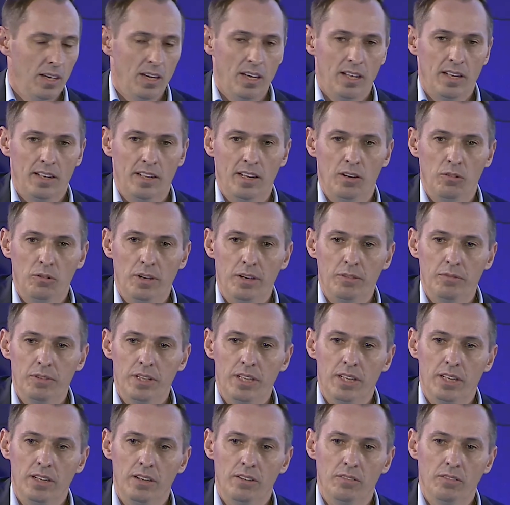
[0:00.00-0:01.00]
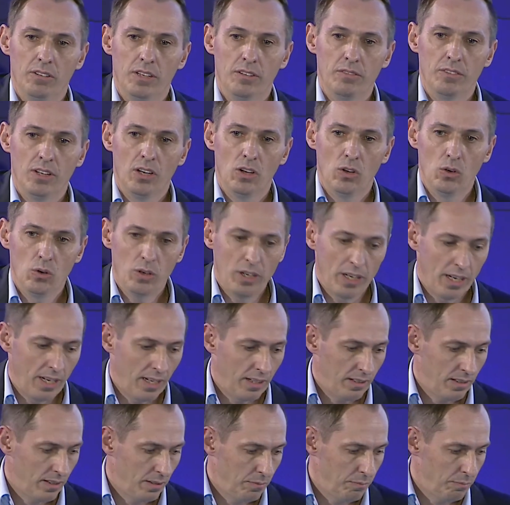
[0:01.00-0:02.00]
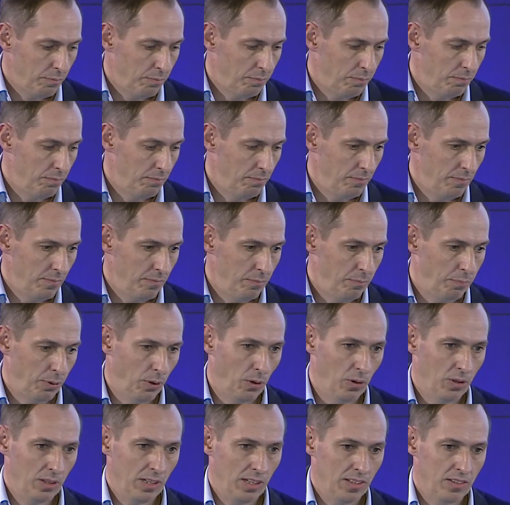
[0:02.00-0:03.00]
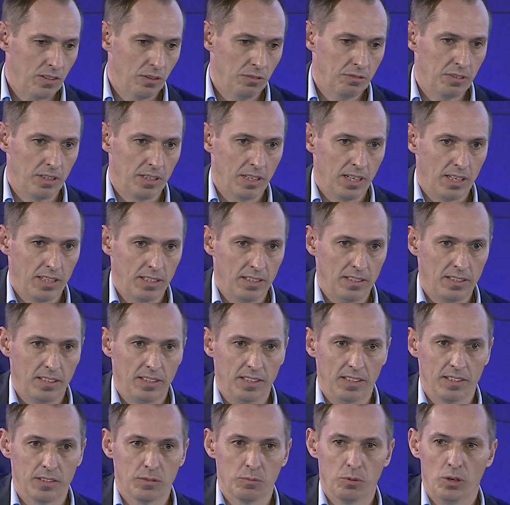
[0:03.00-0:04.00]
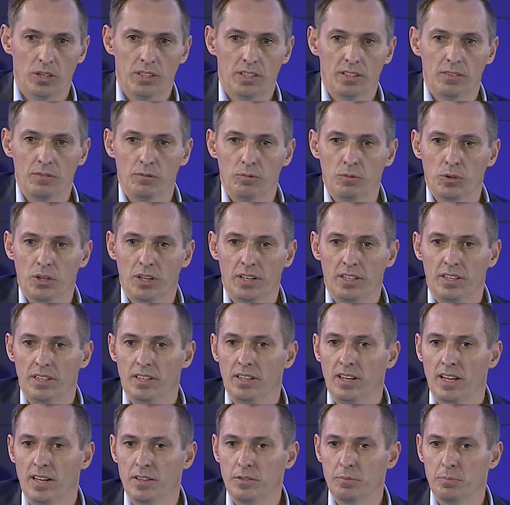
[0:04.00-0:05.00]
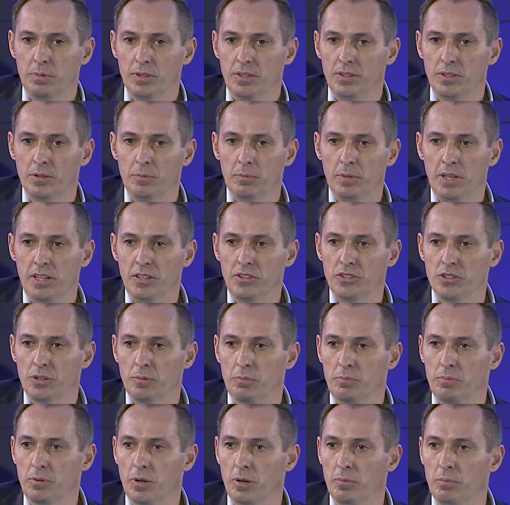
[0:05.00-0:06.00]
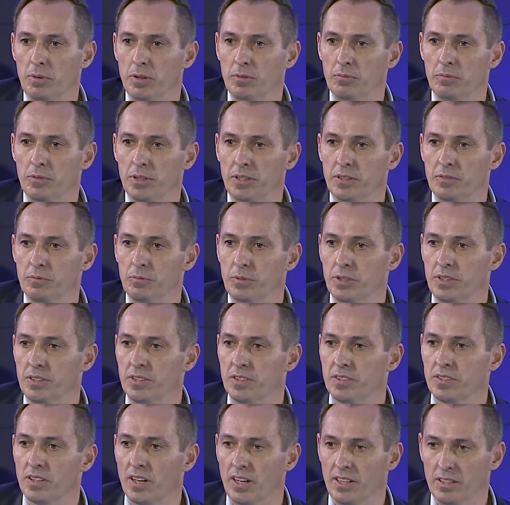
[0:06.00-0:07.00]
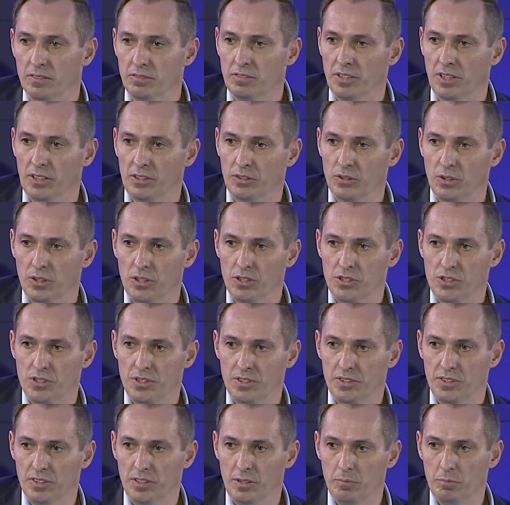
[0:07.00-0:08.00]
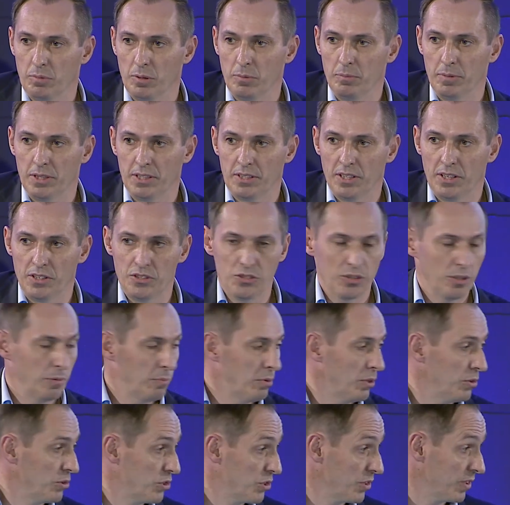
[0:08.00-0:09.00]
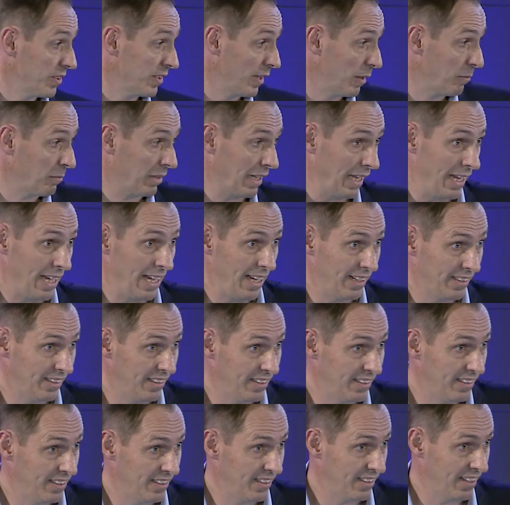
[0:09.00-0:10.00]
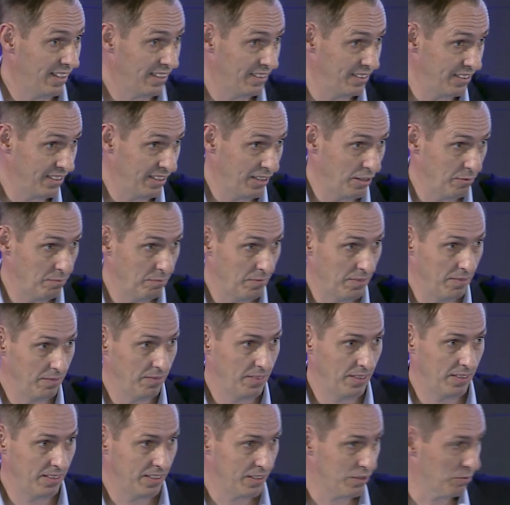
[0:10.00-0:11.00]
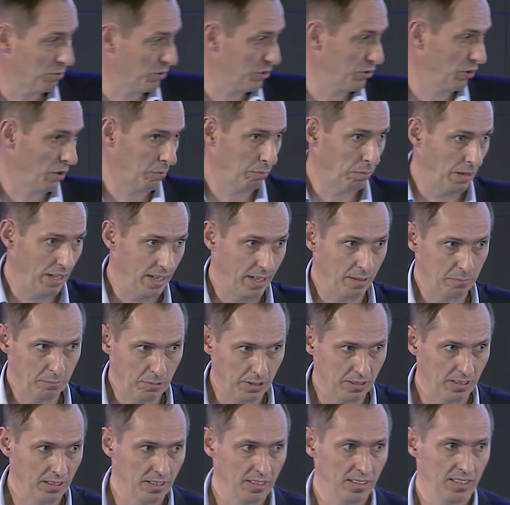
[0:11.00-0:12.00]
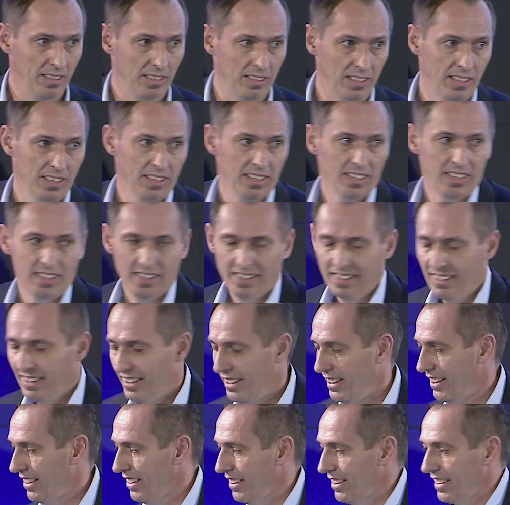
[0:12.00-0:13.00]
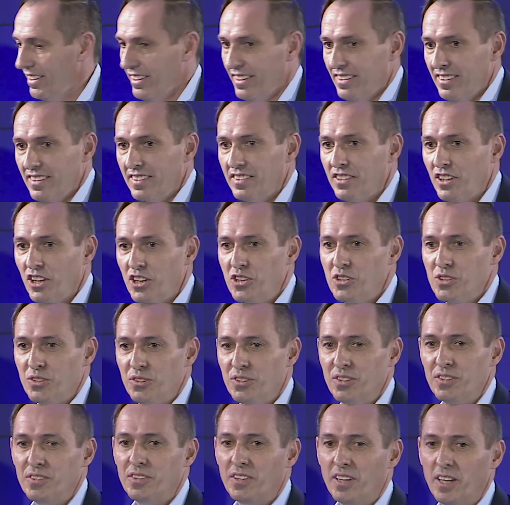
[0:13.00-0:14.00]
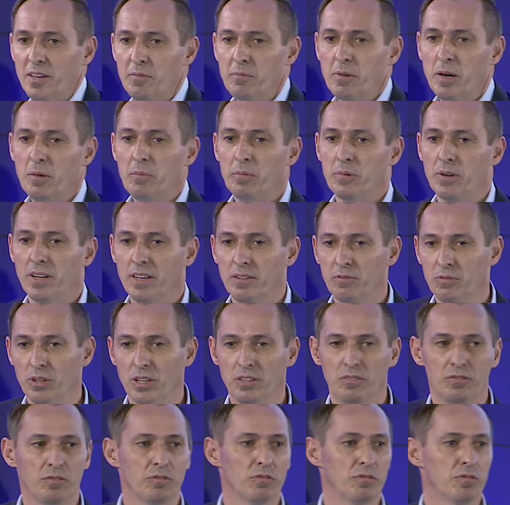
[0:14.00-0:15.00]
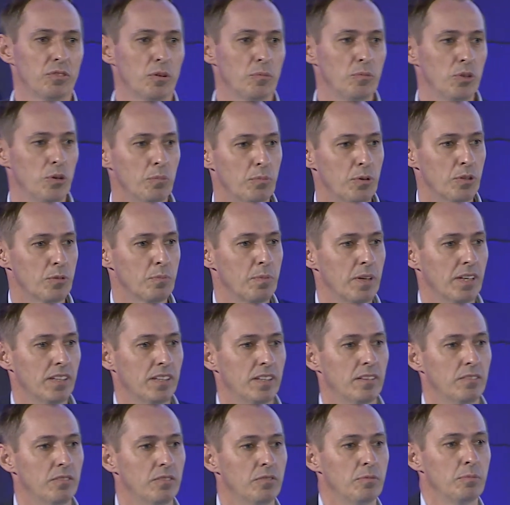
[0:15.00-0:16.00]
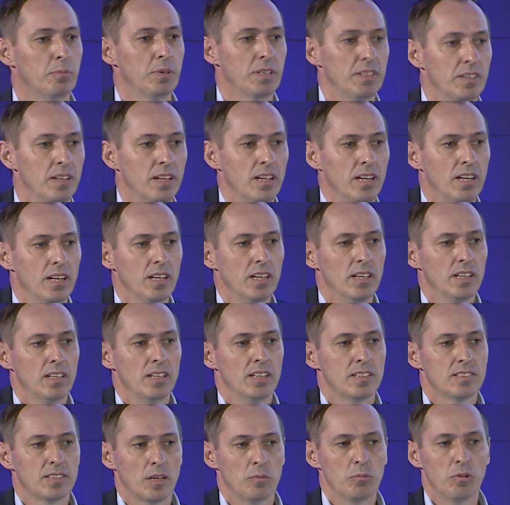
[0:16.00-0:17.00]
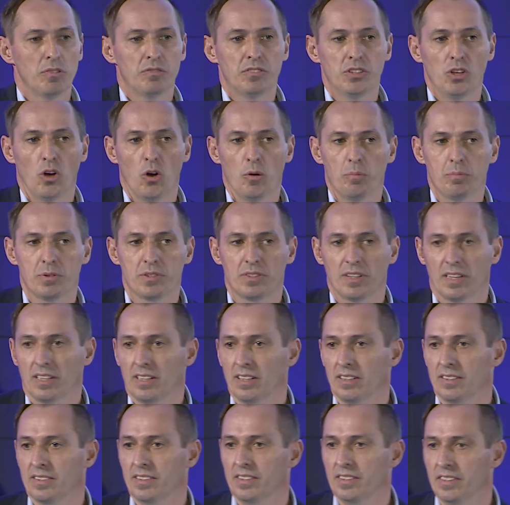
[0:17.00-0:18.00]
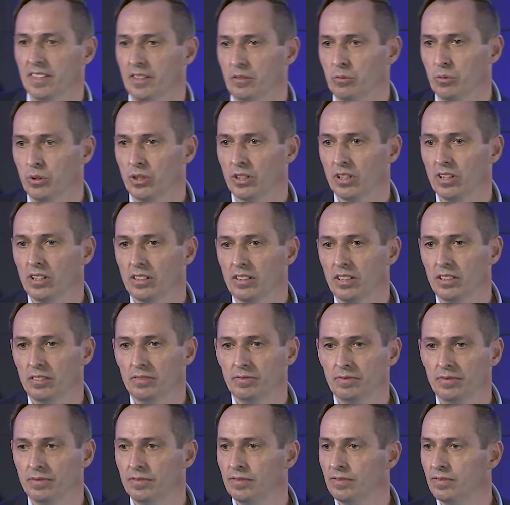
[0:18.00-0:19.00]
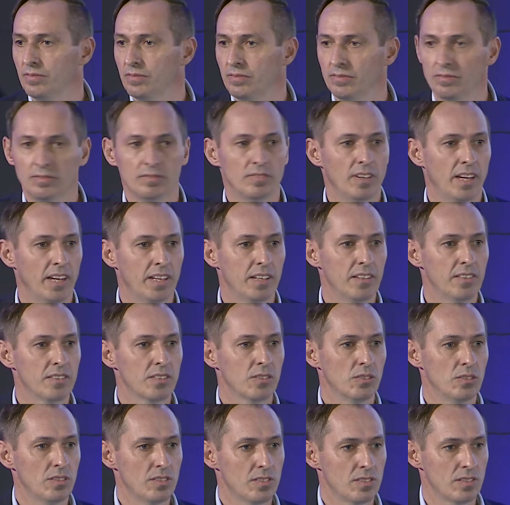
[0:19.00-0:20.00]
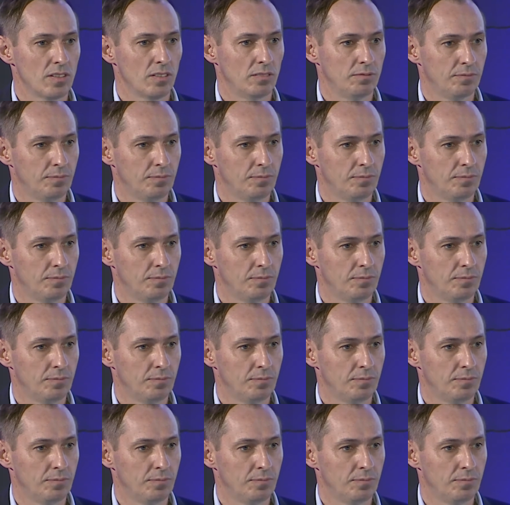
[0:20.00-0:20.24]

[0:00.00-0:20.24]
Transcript: Now, when we look at portals of the 90s, what has been the major problem with this kind of technologies and implementation approaches? And I'm glad Anja, this was not planned, but in the discussion this came up, right? What, from your perspective, been some of the obstacles in that world? Any thoughts?